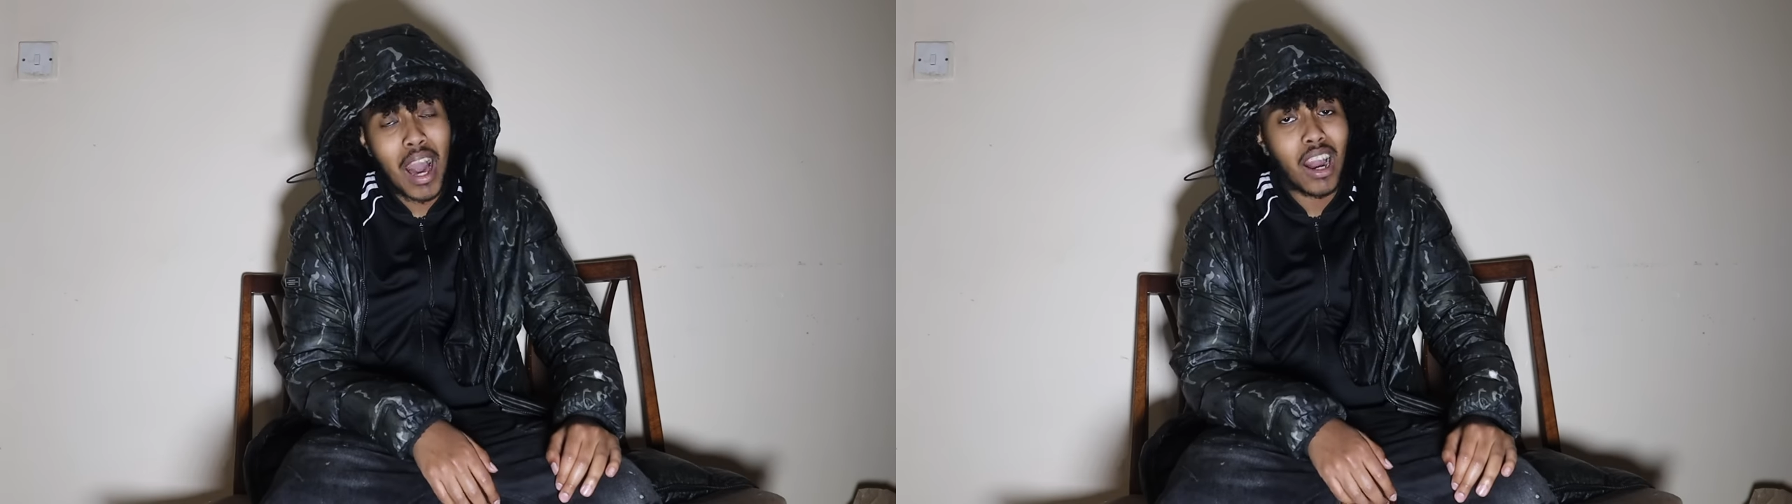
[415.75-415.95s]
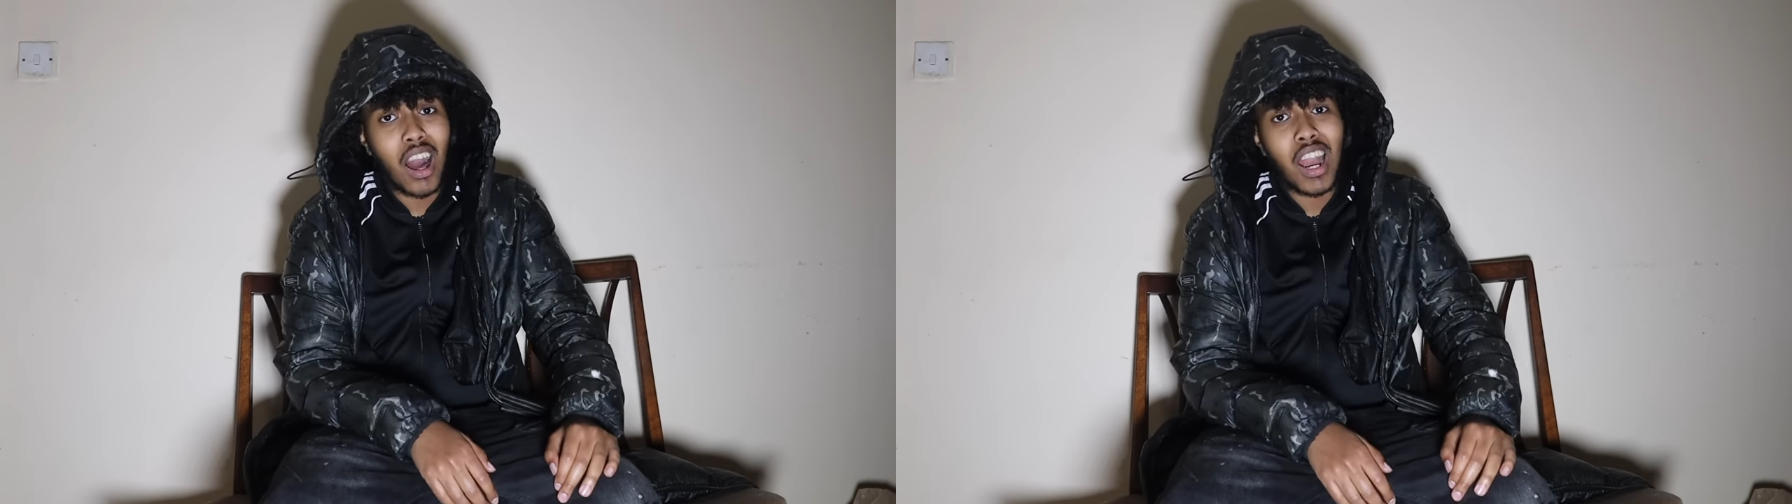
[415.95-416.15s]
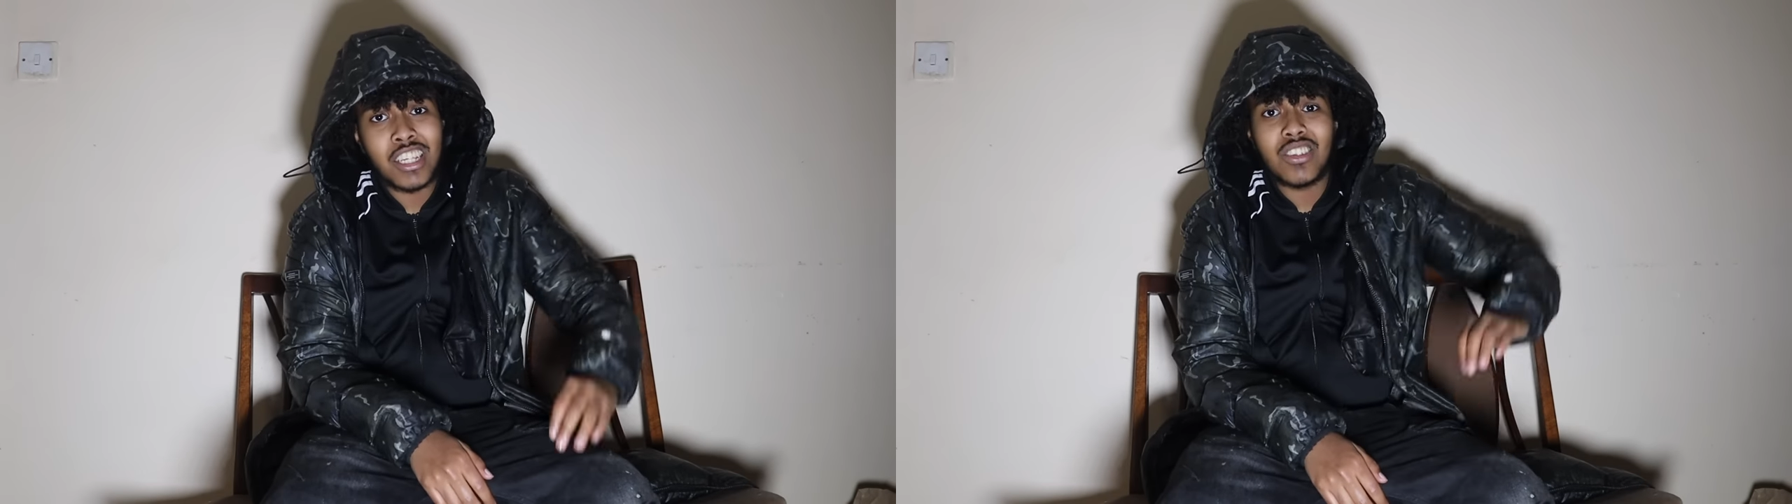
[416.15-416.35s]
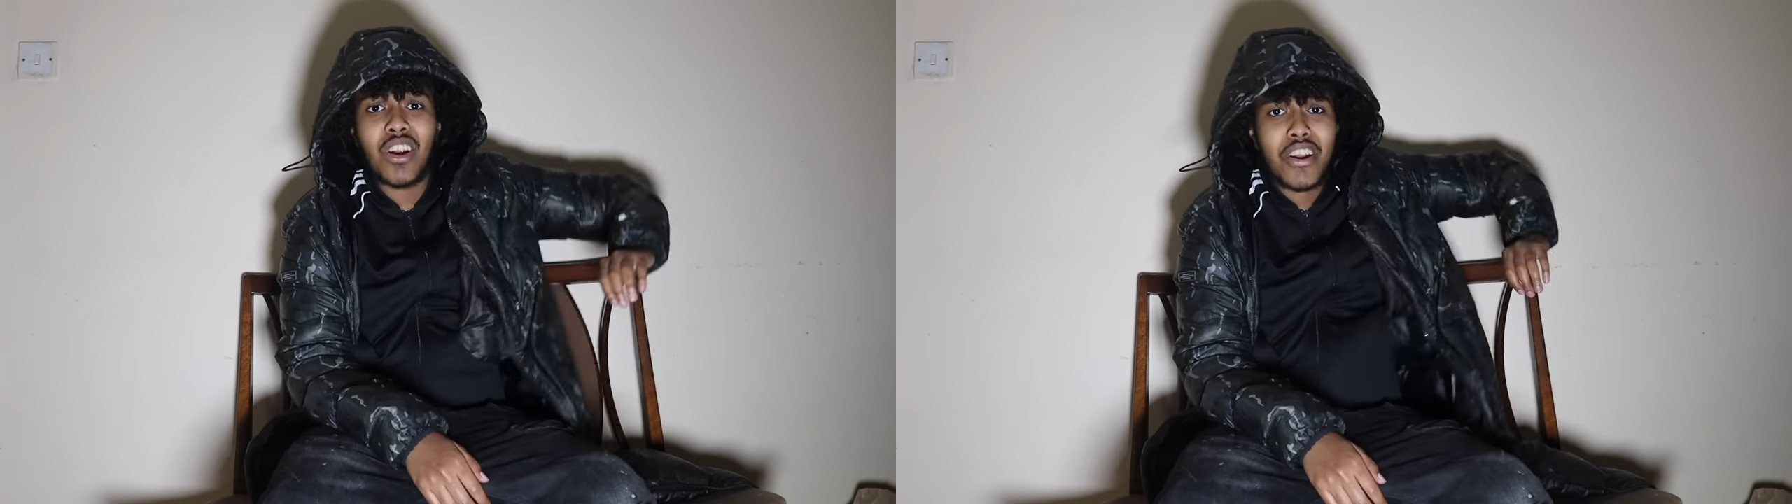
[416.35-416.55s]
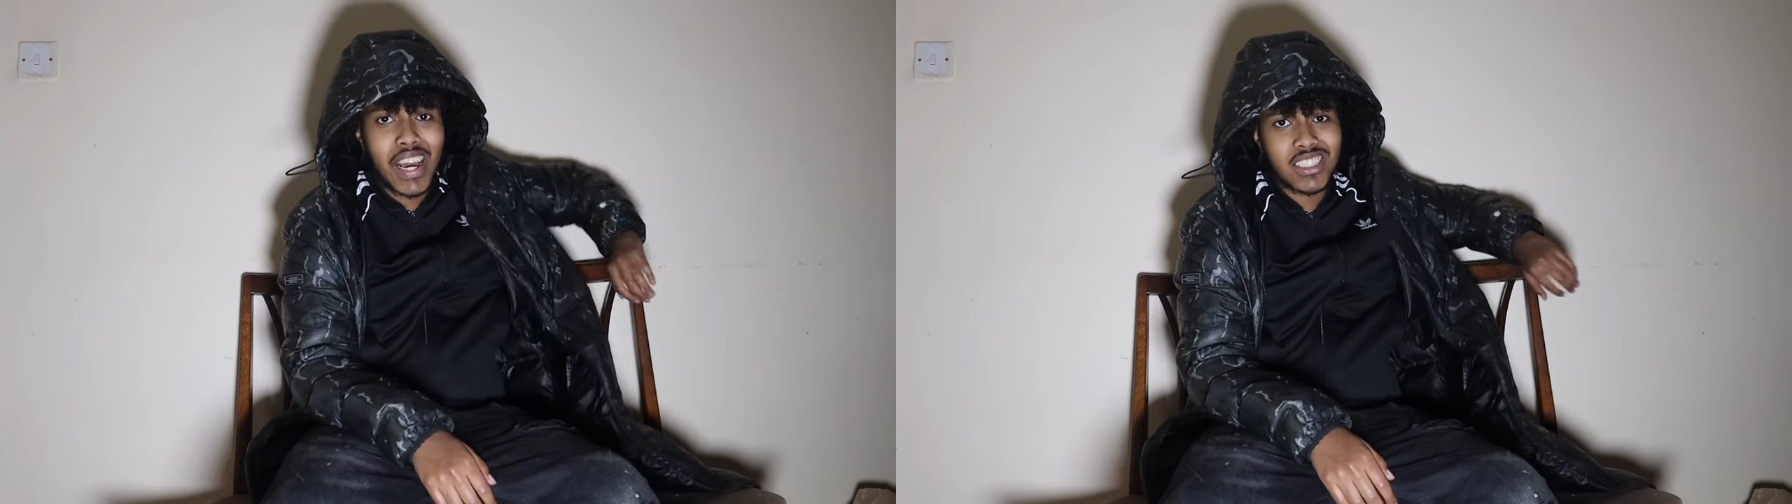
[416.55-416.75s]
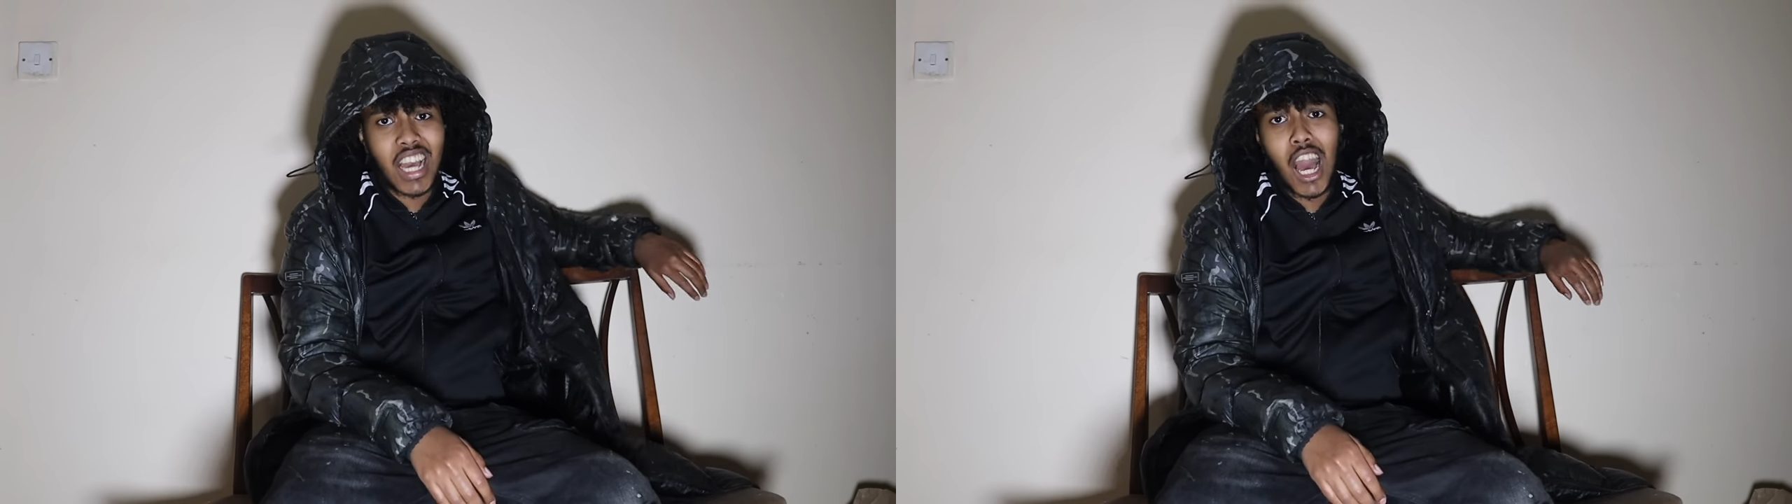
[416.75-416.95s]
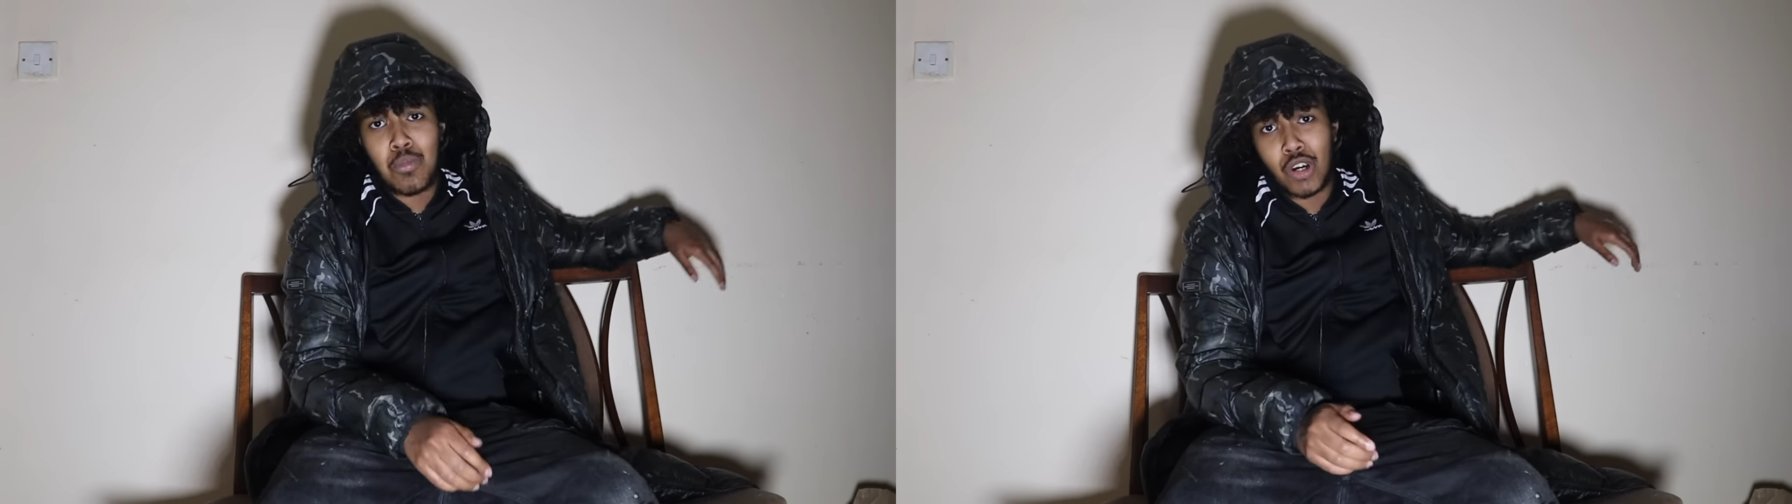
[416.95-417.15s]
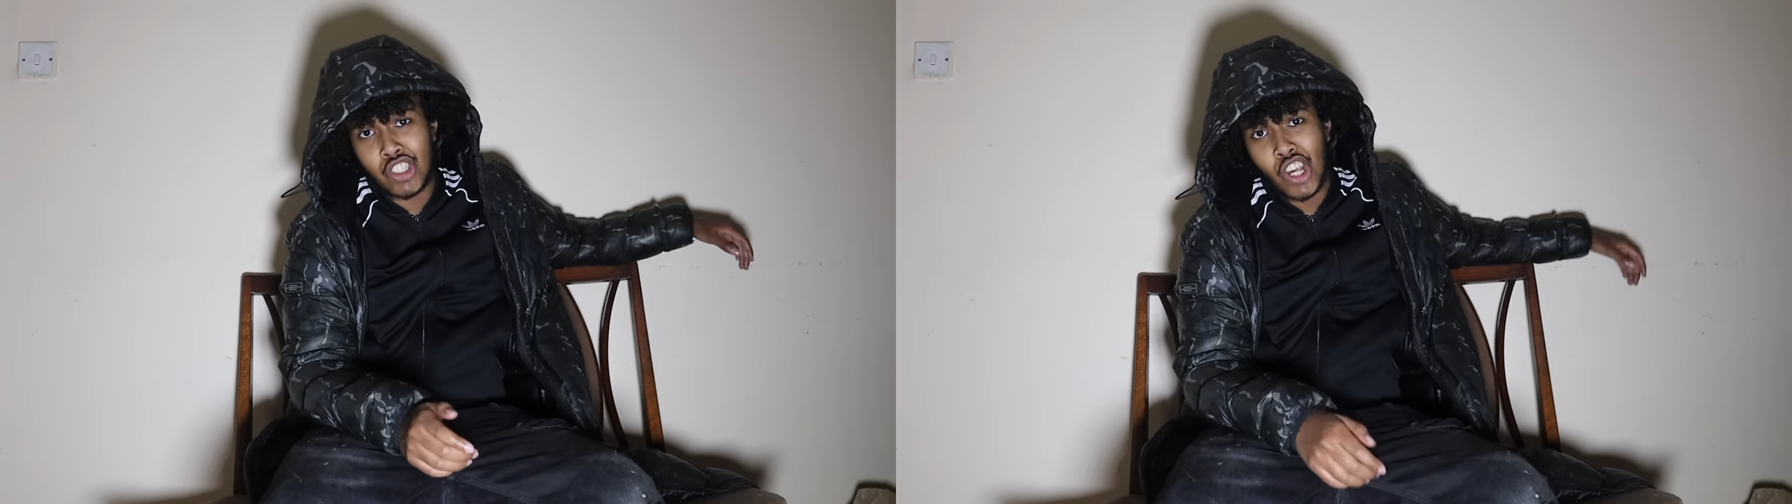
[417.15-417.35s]
I can't lie, he's a very nice guy
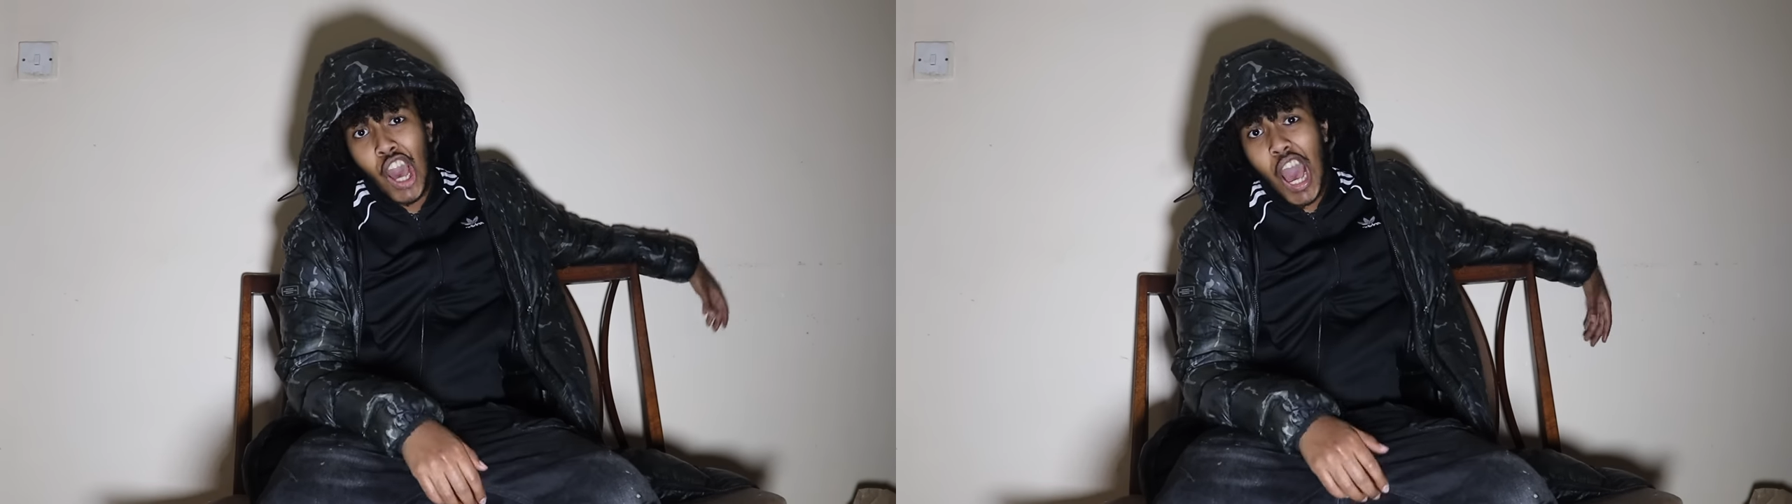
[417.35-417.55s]
because